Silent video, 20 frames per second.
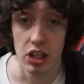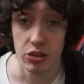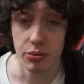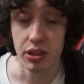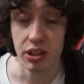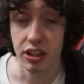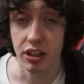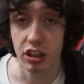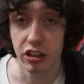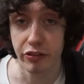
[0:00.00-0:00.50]

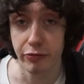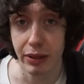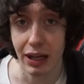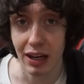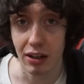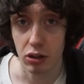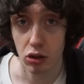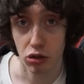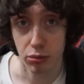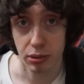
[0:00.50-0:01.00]
Speaking of
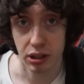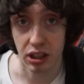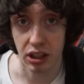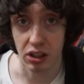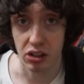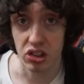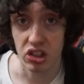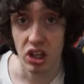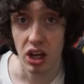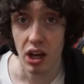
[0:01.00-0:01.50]
pack
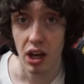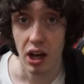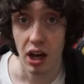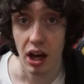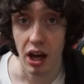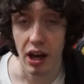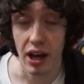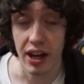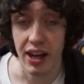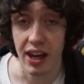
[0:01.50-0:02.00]
openings,
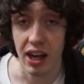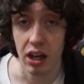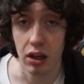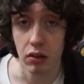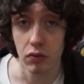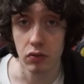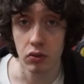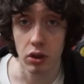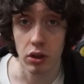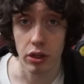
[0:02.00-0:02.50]
I
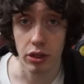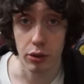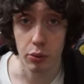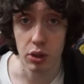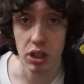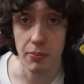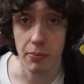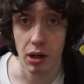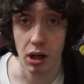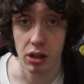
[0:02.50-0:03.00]
have
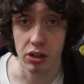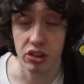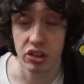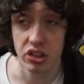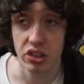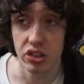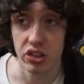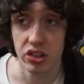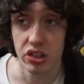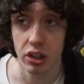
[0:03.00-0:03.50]
three
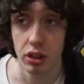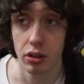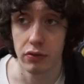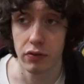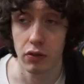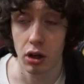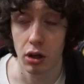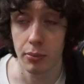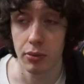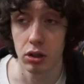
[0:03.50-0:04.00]
boxes
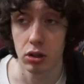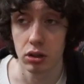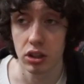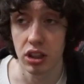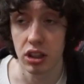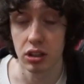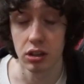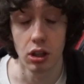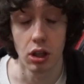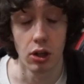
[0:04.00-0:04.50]
of Armored
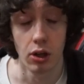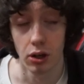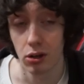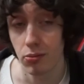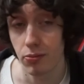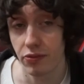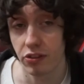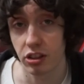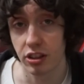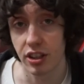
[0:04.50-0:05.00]
Elite,
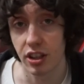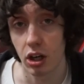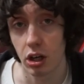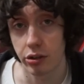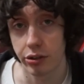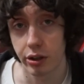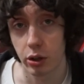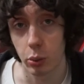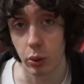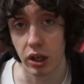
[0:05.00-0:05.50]
hopefully
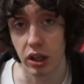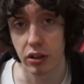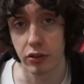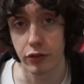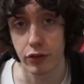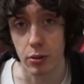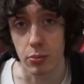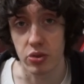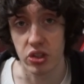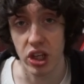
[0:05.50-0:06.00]
on their way
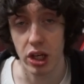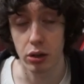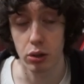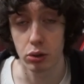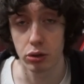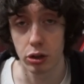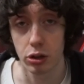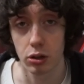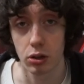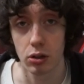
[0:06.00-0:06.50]
from Psycho
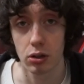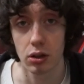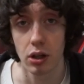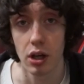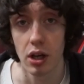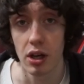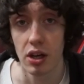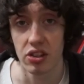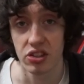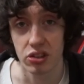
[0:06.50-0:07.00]
Turtle,
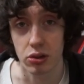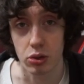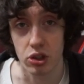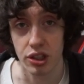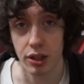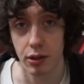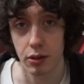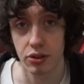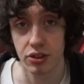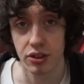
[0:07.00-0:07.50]
so
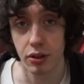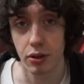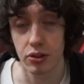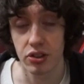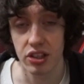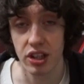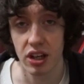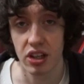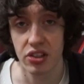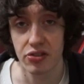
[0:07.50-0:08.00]
shout out to
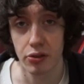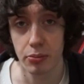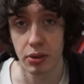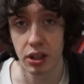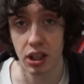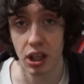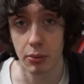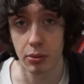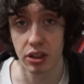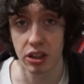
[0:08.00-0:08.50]
those guys for
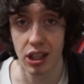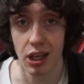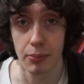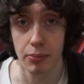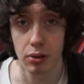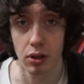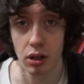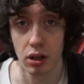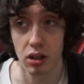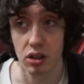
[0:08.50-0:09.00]
being able to get
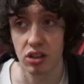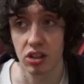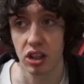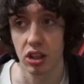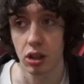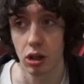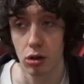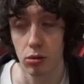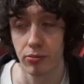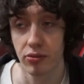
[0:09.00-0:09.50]
product
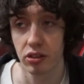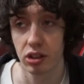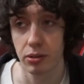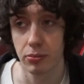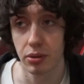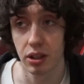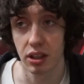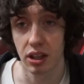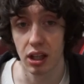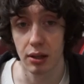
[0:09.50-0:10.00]
and hopefully
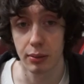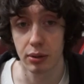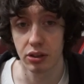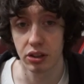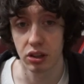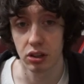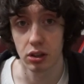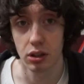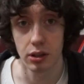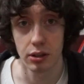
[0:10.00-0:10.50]
being able
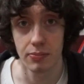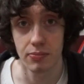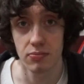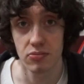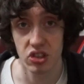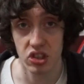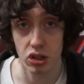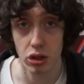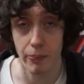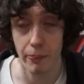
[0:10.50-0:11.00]
to
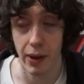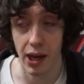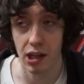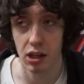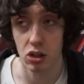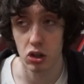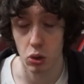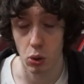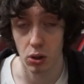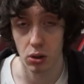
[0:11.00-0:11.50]
still
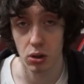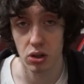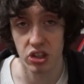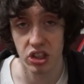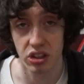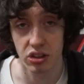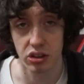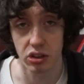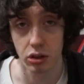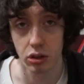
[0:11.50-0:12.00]
manage orders
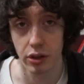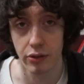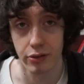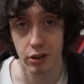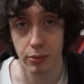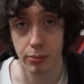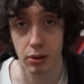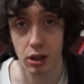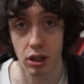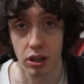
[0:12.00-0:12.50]
and deliver
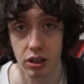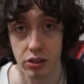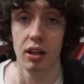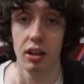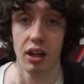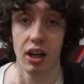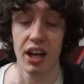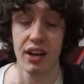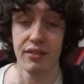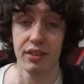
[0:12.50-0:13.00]
a product.
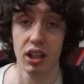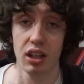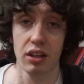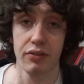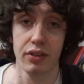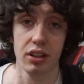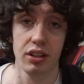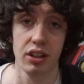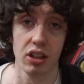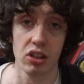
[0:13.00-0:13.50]
I have a lot
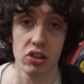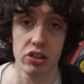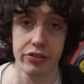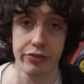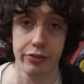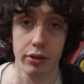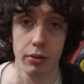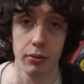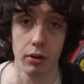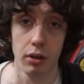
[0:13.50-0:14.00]
of ideas
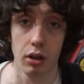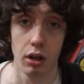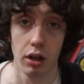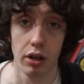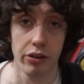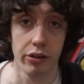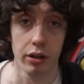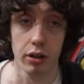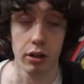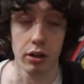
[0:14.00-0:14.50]
for
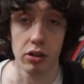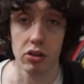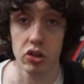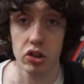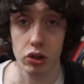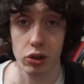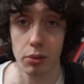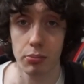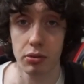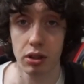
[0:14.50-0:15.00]
other
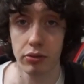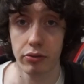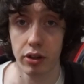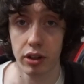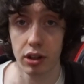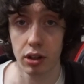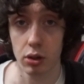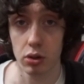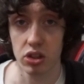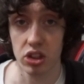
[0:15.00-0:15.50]
scripted
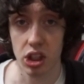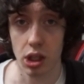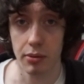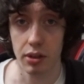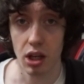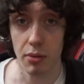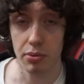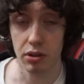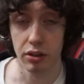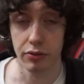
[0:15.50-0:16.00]
videos
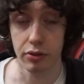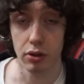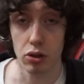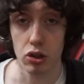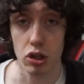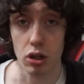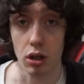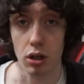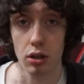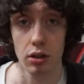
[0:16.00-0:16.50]
coming up in the
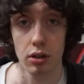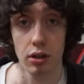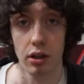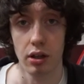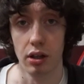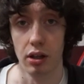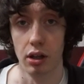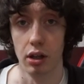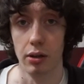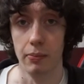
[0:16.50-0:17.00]
future,
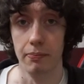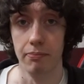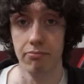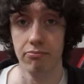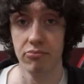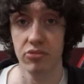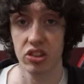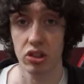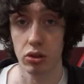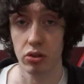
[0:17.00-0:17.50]
um,
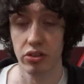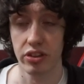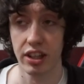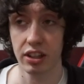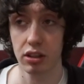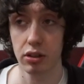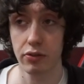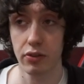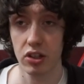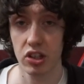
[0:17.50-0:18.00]
so
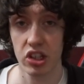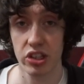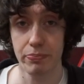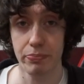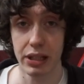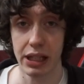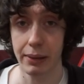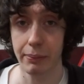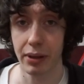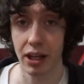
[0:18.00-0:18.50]
thank you for just
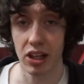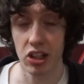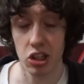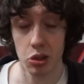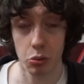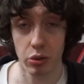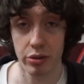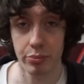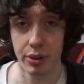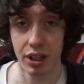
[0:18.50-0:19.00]
being
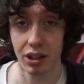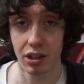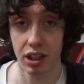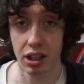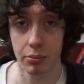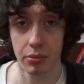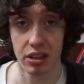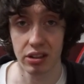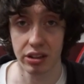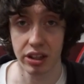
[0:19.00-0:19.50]
patient with me,
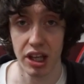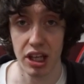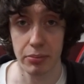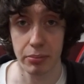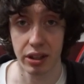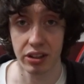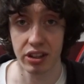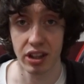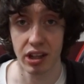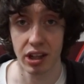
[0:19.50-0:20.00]
letting me take
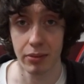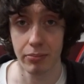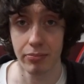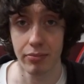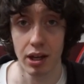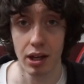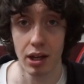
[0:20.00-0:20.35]
my time.